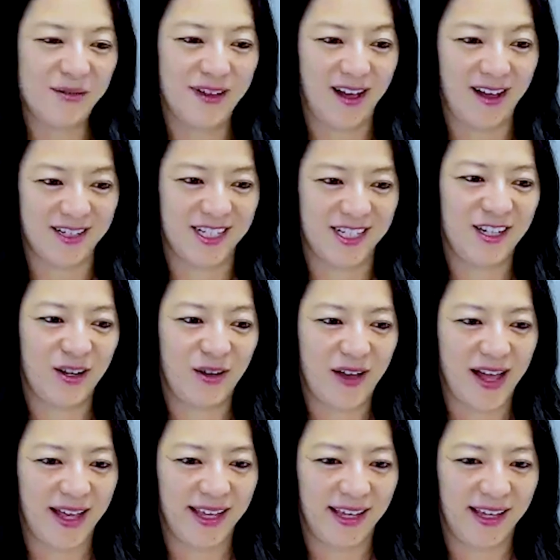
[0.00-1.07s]
gosh, you know,
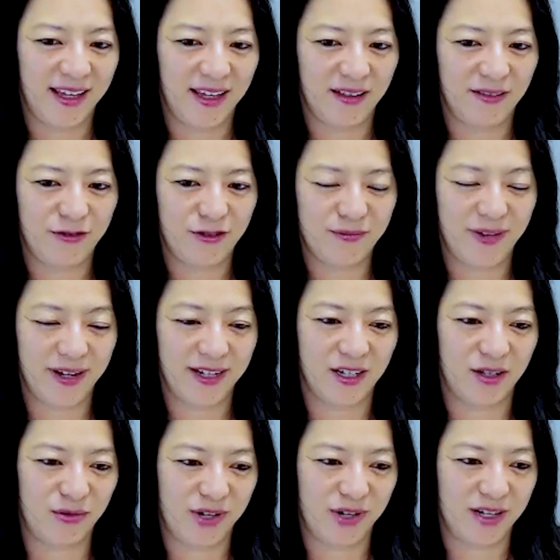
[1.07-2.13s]
I for my
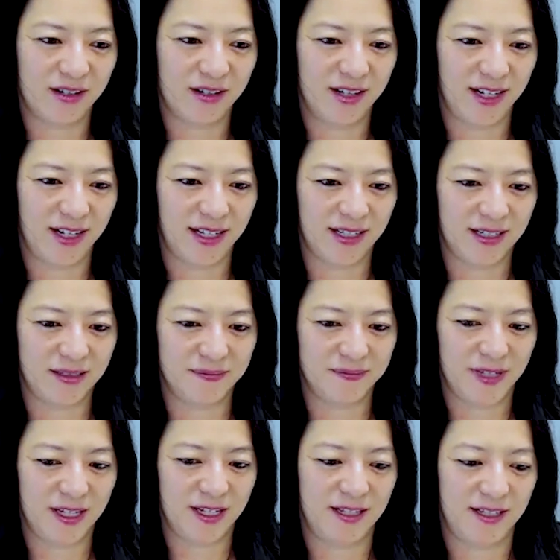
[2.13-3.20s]
career, um,
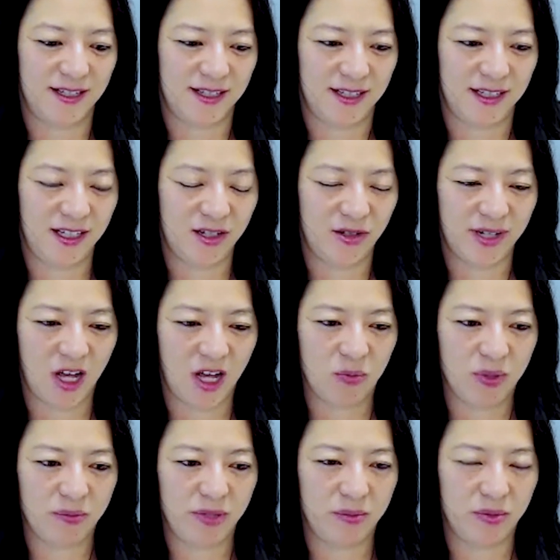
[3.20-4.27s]
you know, in
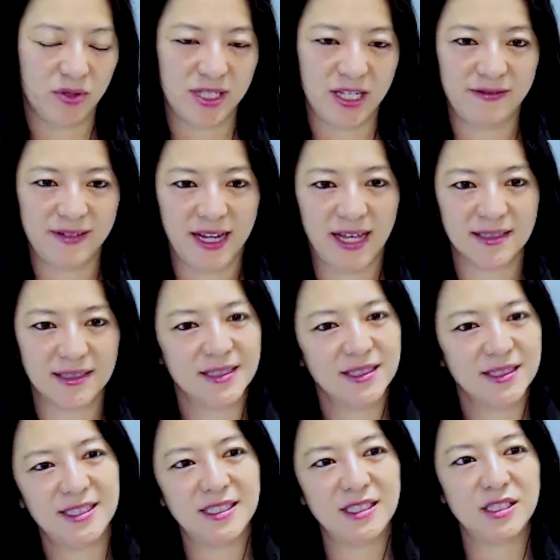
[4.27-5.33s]
helping people save
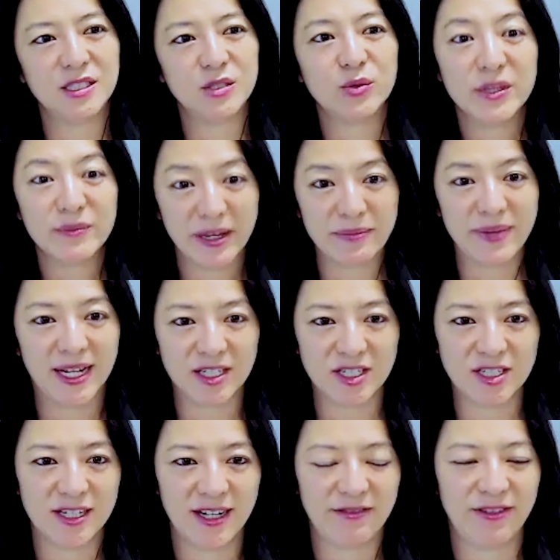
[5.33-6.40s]
taxes, it's just really my
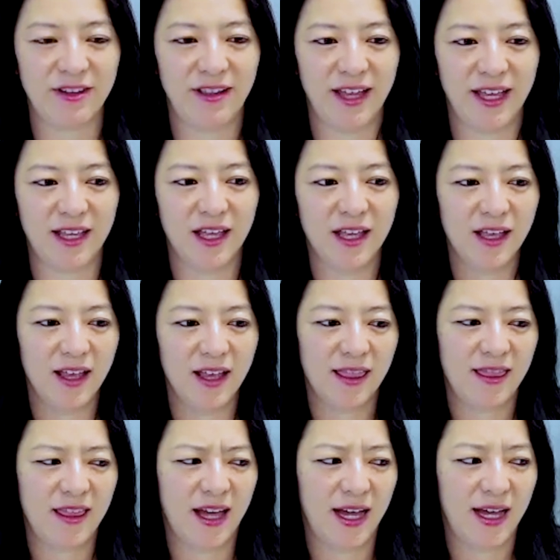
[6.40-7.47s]
passion. I feel like
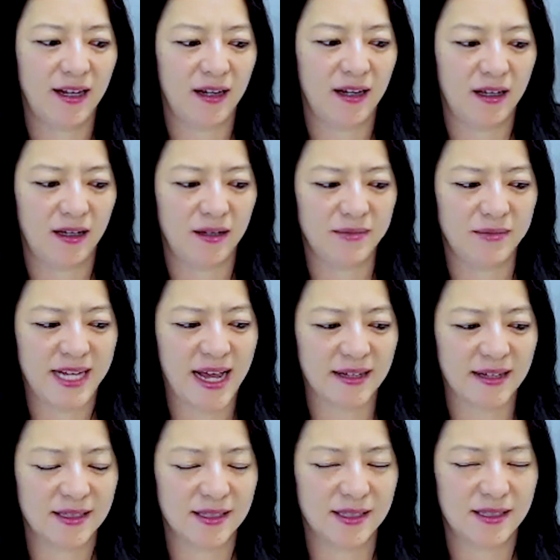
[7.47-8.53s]
that um,
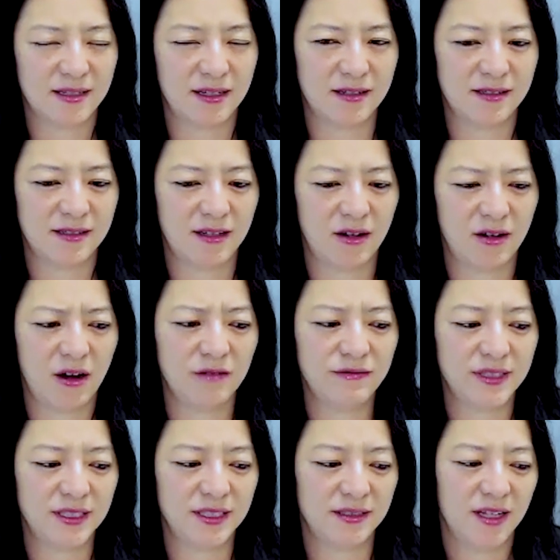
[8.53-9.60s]
taxes are are
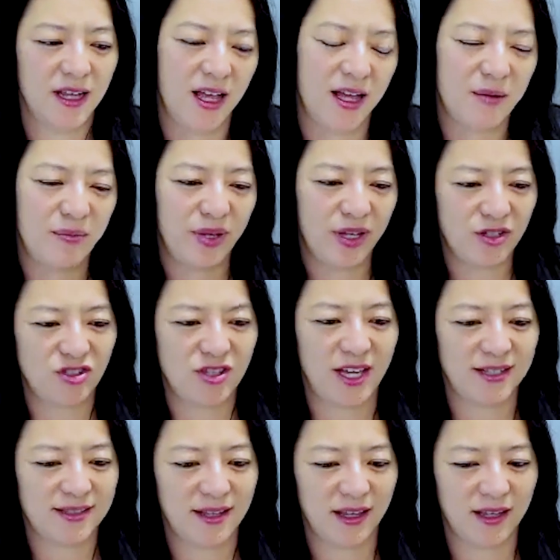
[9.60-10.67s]
often pitched
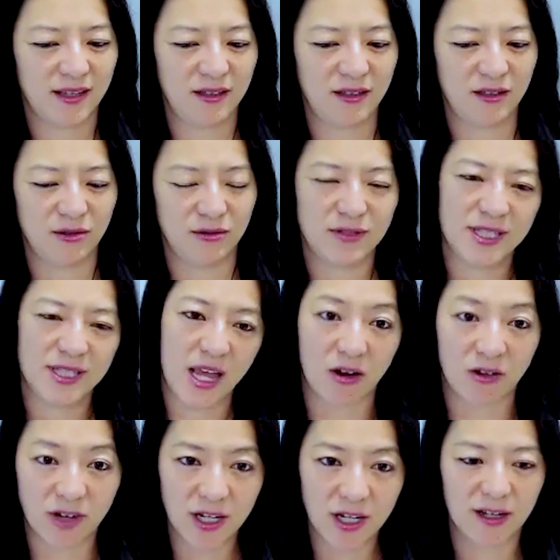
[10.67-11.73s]
as like you know
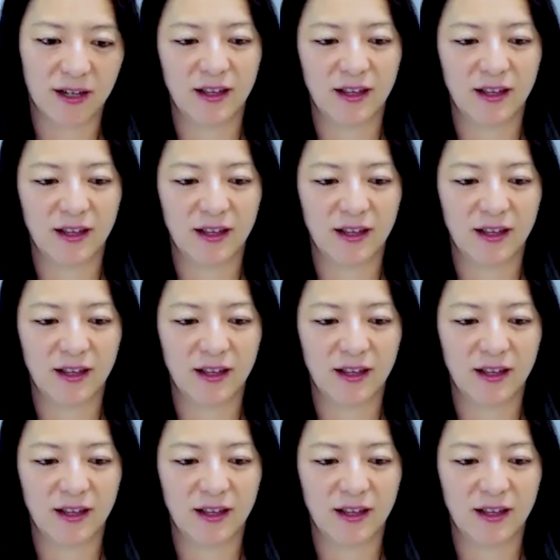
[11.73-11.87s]
scary